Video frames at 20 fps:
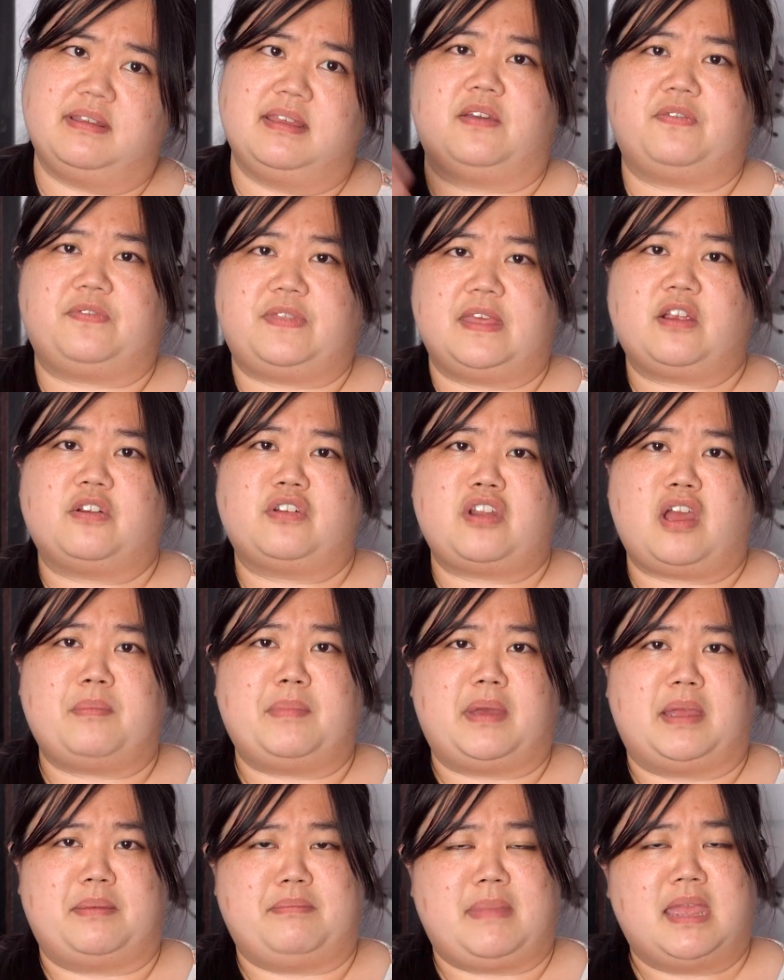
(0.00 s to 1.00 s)
If they are not
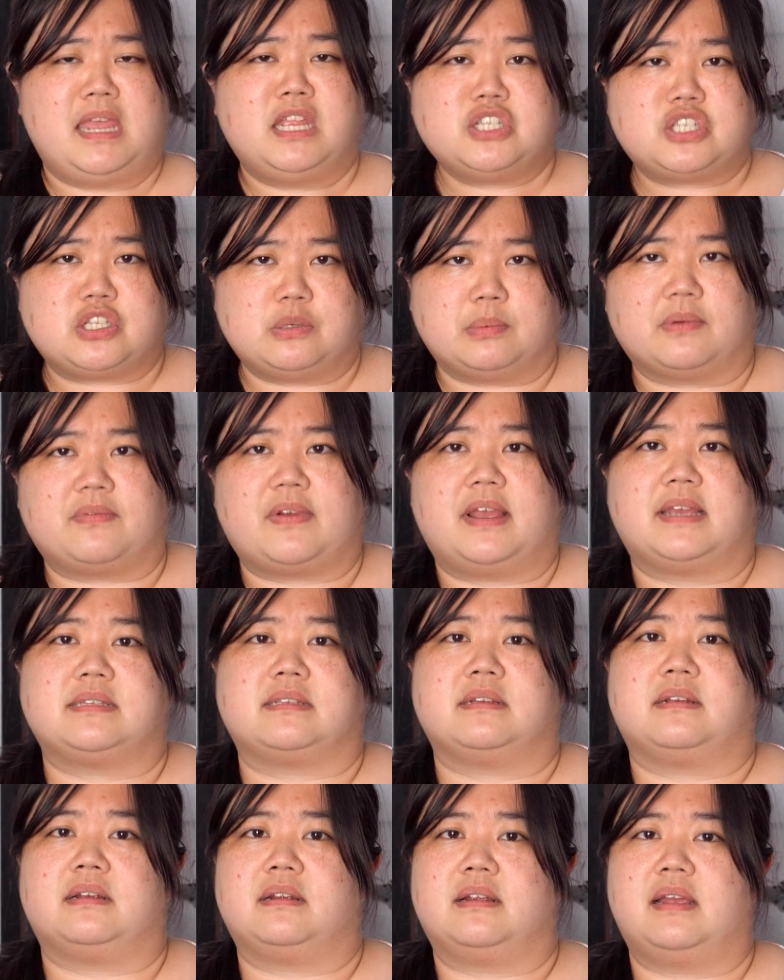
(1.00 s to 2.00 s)
my main
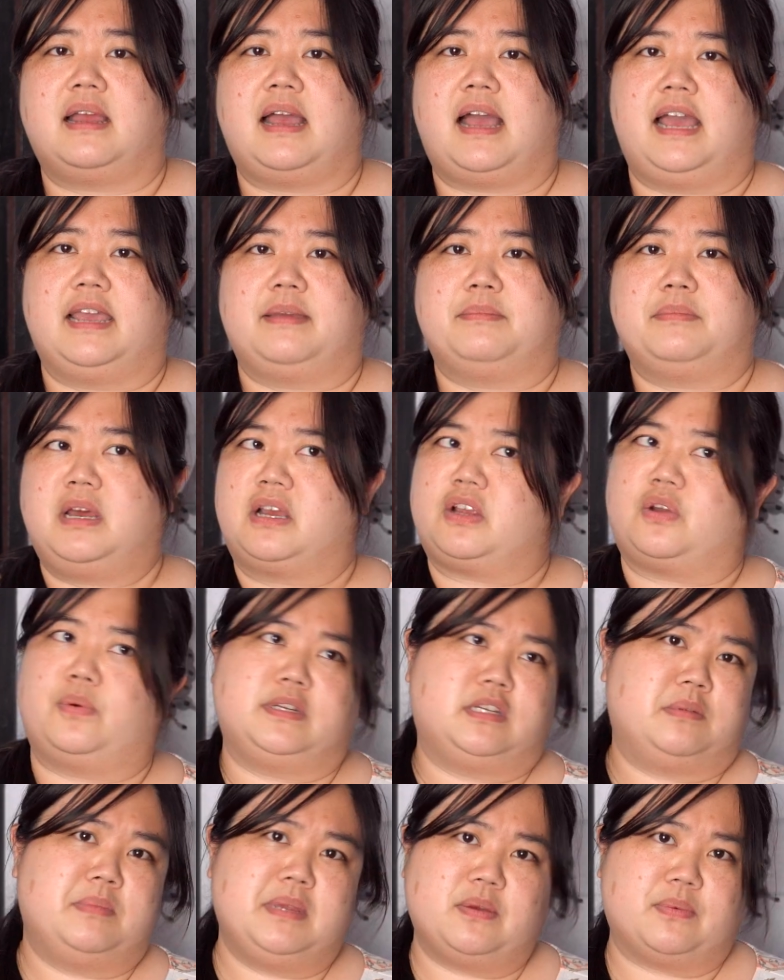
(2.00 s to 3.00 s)
supervisor, I'm not
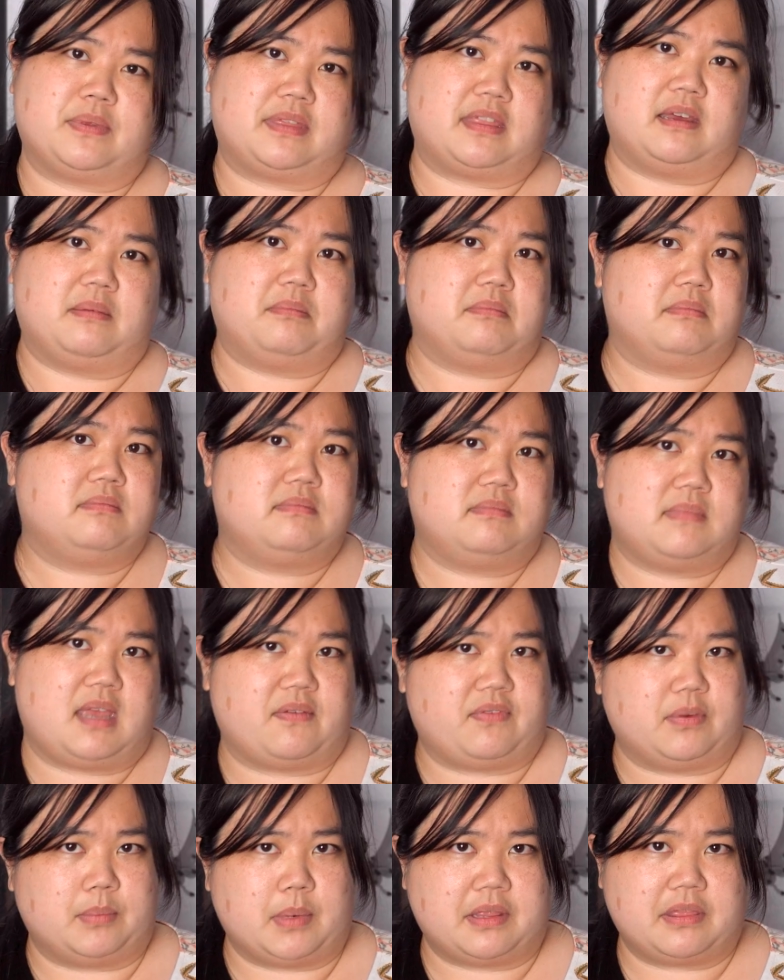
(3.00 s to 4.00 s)
going to meet with them
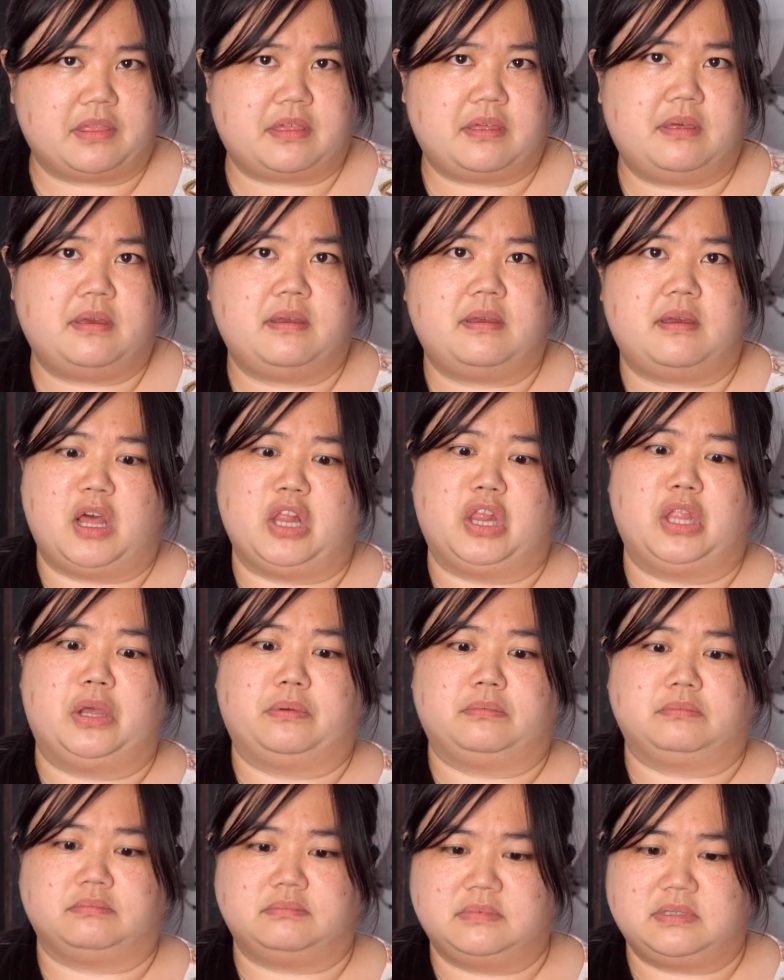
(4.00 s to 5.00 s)
every month
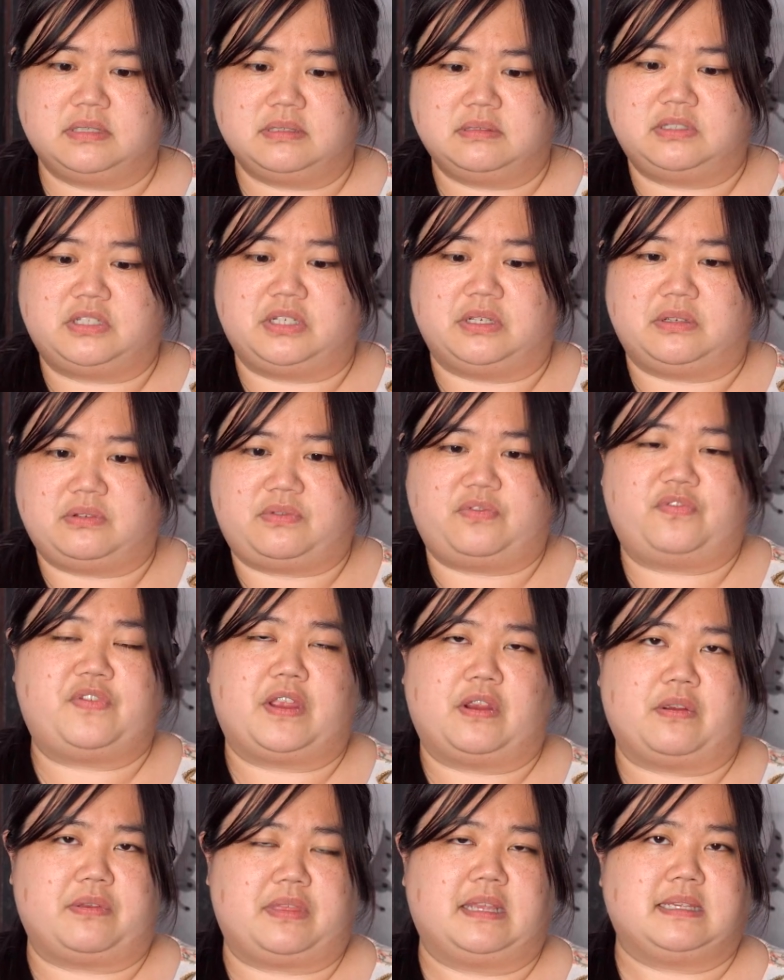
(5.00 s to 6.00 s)
alone to
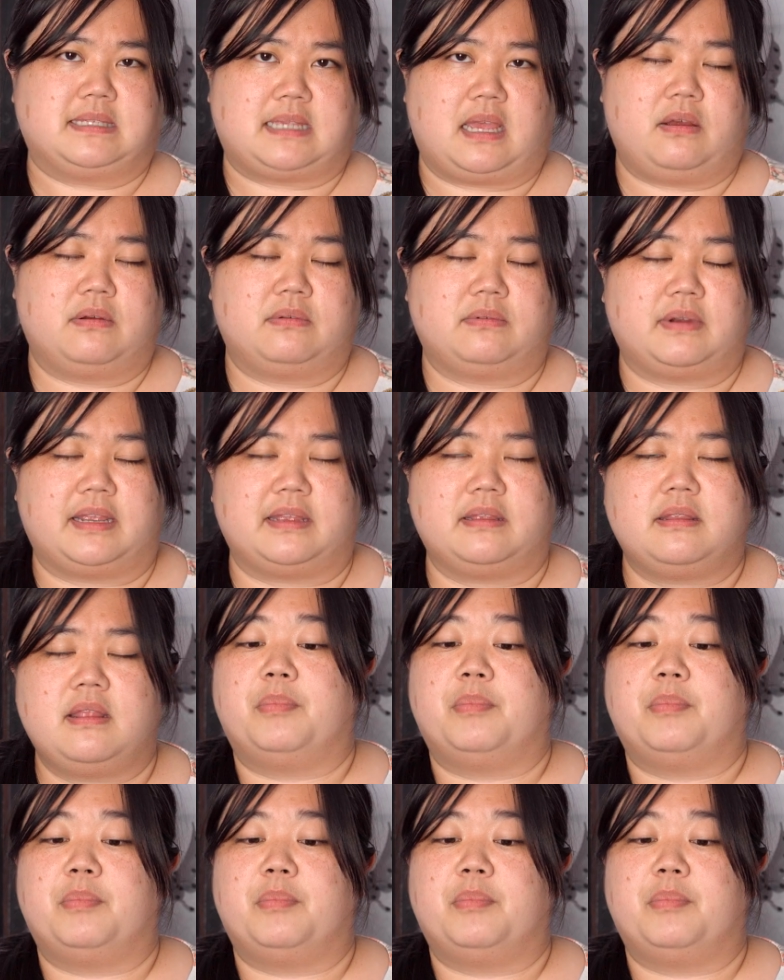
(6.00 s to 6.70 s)
figure things out, right?